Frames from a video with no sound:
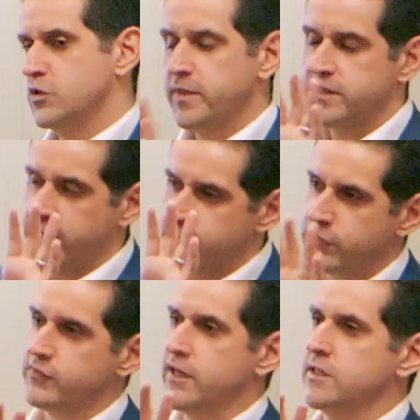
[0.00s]
speak to
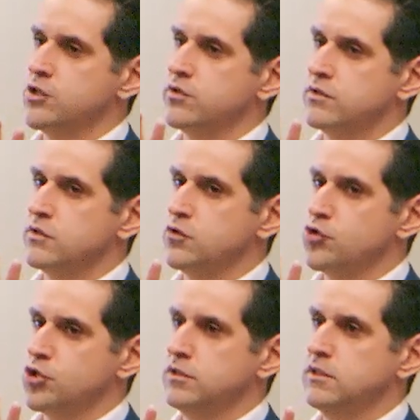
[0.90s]
every financial
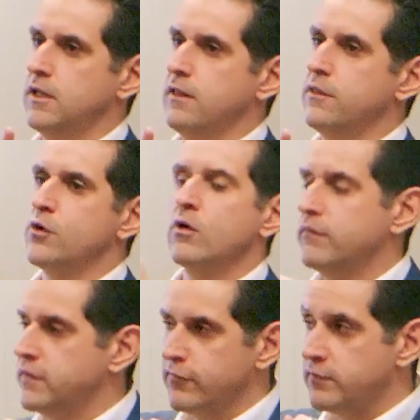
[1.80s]
institution,
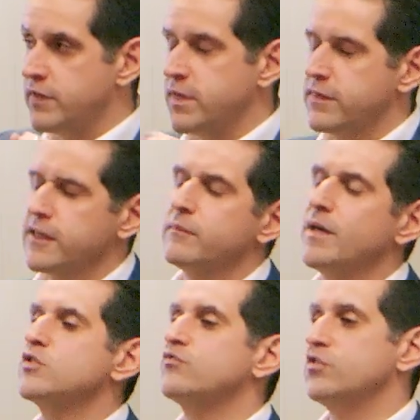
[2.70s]
they've been thinking
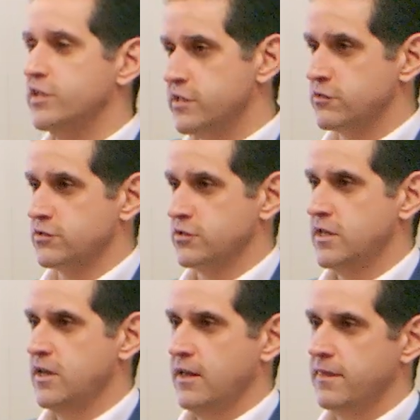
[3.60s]
about this for years.
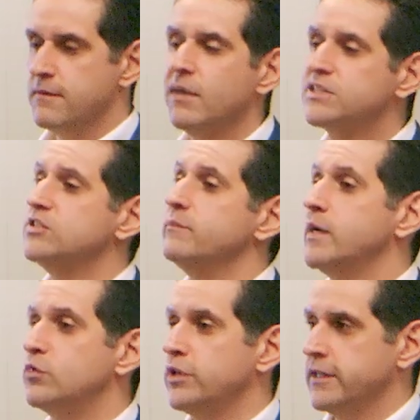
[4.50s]
The muscle
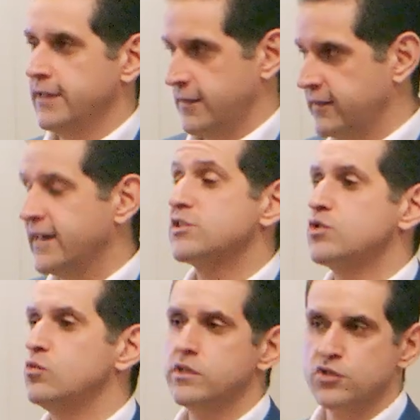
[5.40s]
memory, I think that's
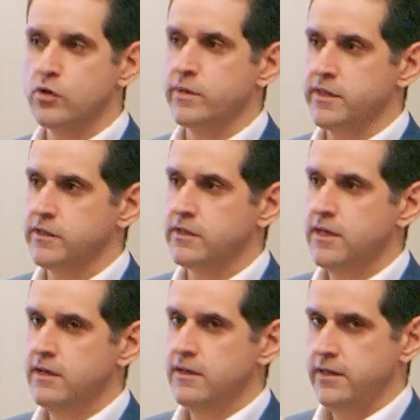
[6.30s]
the word, is already there.
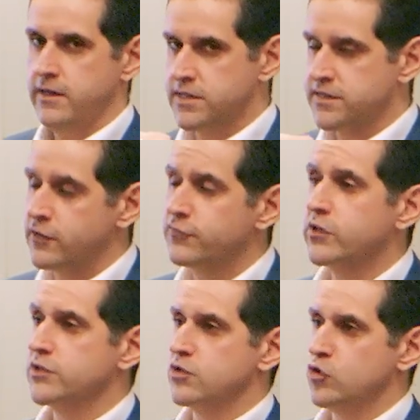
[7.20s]
It's there for
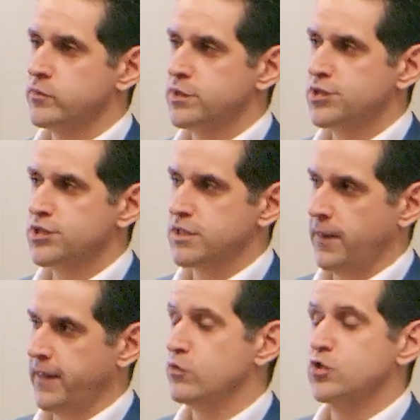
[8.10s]
consumers
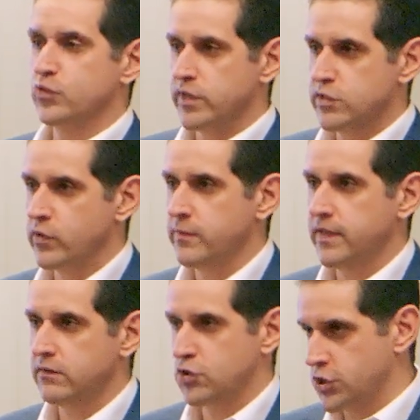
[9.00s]
that use screen
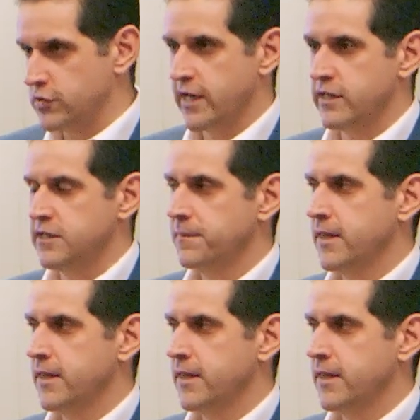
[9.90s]
scraping to share data.